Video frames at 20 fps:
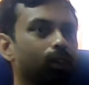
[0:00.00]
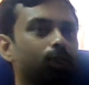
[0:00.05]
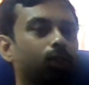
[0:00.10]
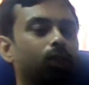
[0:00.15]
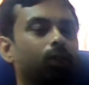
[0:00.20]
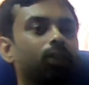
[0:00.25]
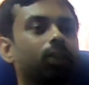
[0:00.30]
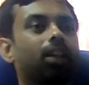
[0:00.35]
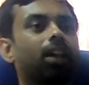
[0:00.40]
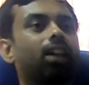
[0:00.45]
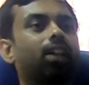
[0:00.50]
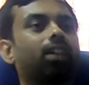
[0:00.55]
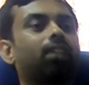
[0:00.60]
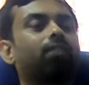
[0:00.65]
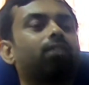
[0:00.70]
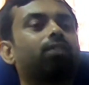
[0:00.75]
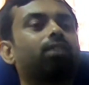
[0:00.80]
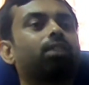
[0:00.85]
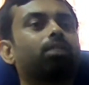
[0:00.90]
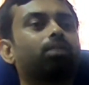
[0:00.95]
So
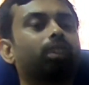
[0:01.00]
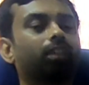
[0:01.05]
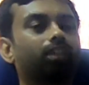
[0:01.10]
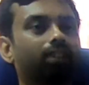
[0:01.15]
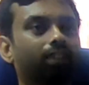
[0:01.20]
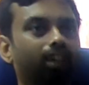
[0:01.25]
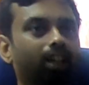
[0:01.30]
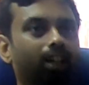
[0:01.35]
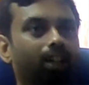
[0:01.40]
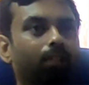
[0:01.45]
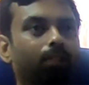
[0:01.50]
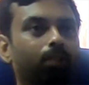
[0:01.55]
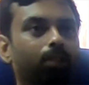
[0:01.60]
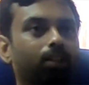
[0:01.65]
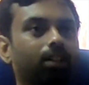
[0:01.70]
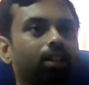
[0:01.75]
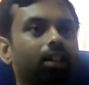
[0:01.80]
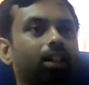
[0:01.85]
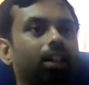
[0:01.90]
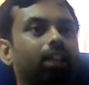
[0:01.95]
starting from the grade
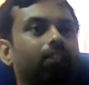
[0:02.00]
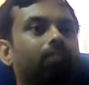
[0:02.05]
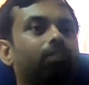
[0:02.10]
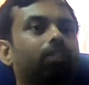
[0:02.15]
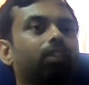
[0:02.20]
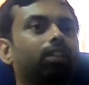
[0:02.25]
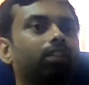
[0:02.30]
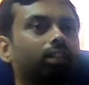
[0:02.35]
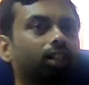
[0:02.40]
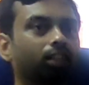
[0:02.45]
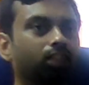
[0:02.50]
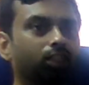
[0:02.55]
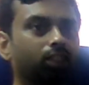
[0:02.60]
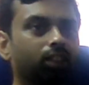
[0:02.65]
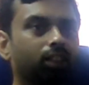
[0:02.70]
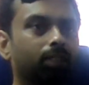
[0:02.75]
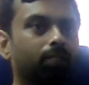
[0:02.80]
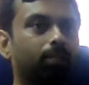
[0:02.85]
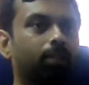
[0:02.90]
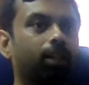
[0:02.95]
1, like we
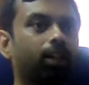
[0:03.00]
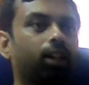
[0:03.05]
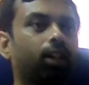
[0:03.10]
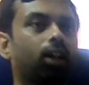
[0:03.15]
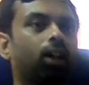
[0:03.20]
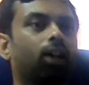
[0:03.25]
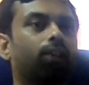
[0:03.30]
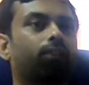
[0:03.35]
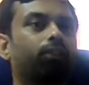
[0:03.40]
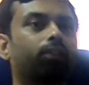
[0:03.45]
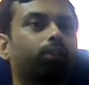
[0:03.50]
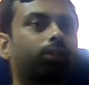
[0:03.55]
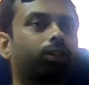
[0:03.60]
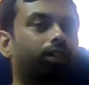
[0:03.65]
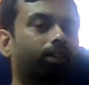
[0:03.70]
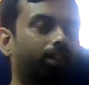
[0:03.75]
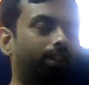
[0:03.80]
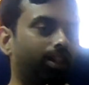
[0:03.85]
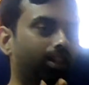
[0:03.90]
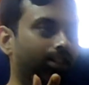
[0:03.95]
teach them like how to
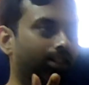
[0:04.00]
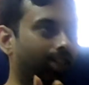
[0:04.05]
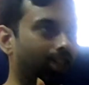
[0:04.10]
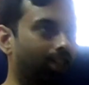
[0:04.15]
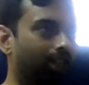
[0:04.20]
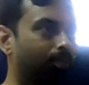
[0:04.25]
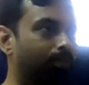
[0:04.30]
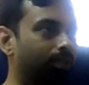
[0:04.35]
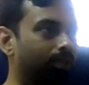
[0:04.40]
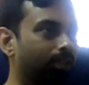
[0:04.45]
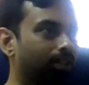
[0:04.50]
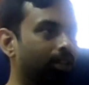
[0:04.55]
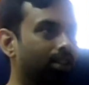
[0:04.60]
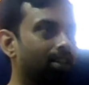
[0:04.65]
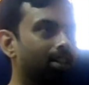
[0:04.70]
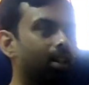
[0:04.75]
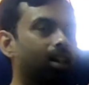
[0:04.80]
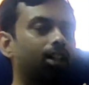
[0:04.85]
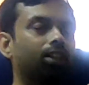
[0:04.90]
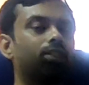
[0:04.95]
create games
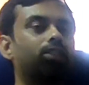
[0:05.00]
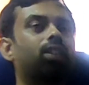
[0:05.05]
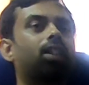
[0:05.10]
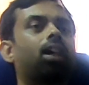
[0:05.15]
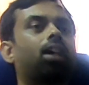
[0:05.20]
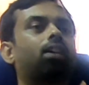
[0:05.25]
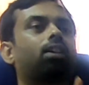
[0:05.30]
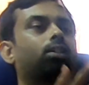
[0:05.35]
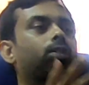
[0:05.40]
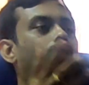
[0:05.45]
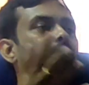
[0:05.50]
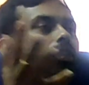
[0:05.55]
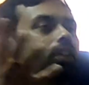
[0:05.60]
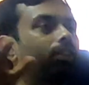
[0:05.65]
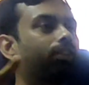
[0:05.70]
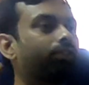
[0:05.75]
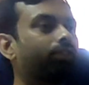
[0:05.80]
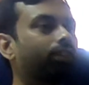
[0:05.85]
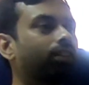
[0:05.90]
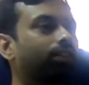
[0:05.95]
and share it to
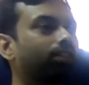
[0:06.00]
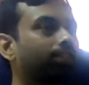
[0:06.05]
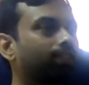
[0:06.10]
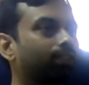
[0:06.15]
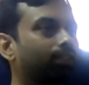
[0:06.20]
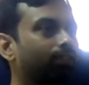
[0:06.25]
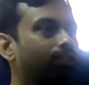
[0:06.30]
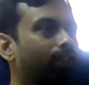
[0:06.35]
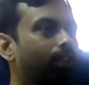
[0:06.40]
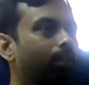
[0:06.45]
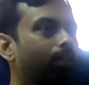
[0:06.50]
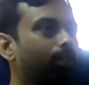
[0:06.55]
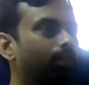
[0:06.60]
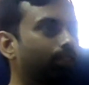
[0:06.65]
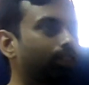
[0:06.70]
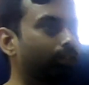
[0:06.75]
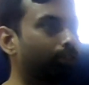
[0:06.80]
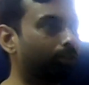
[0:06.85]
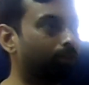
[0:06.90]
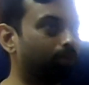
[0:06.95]
their friends and
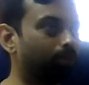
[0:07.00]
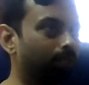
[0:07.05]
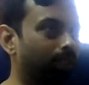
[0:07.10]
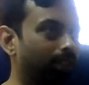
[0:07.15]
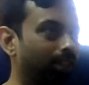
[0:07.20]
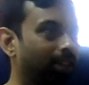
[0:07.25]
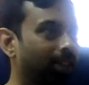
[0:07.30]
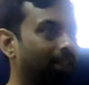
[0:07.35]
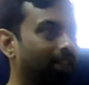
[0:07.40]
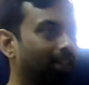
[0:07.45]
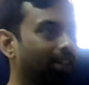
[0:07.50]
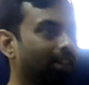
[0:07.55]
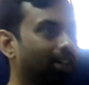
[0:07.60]
families to play.